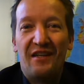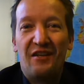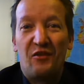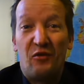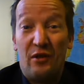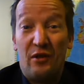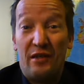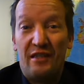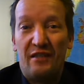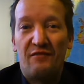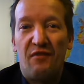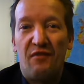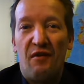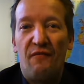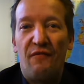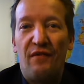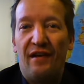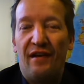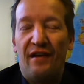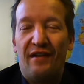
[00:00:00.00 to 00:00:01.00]
Greetings from
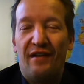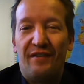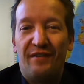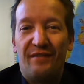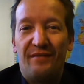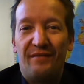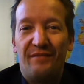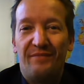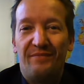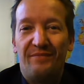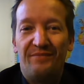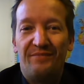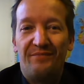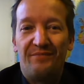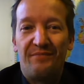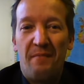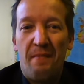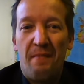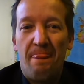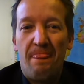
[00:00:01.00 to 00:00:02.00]
Finland.
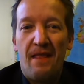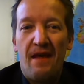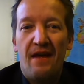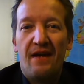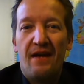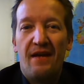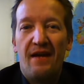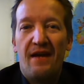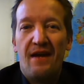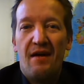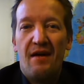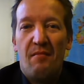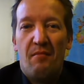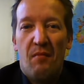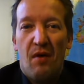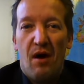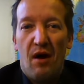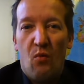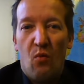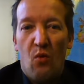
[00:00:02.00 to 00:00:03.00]

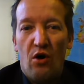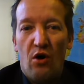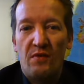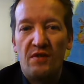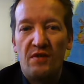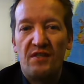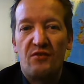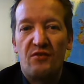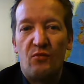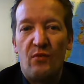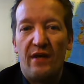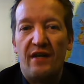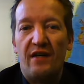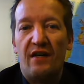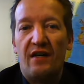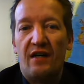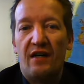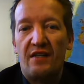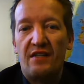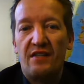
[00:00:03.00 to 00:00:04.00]
My warmest
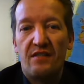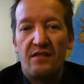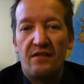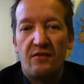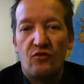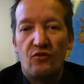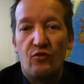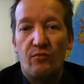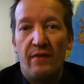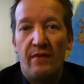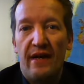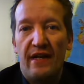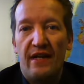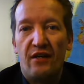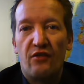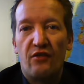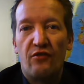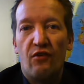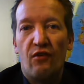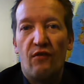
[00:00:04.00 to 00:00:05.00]
regards to
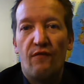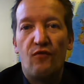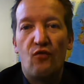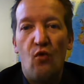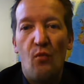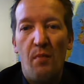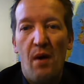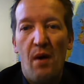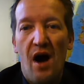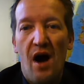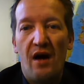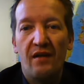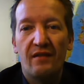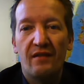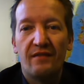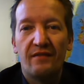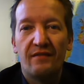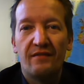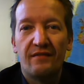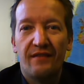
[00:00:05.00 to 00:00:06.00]
Mayor of
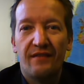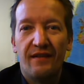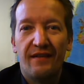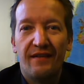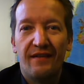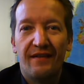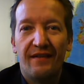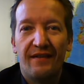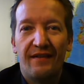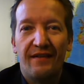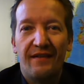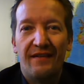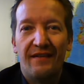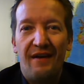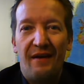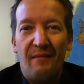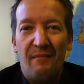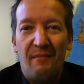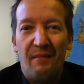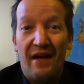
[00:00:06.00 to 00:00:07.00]
Kupang,
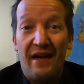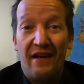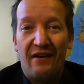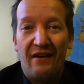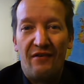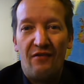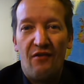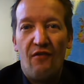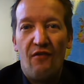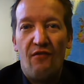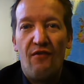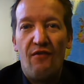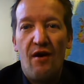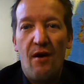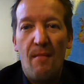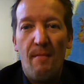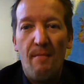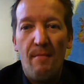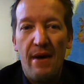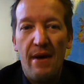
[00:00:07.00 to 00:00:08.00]
Mayor of
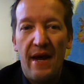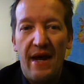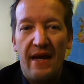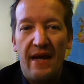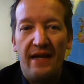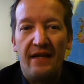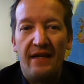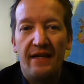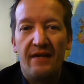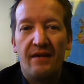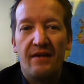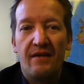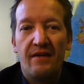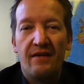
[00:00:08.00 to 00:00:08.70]
Mbay,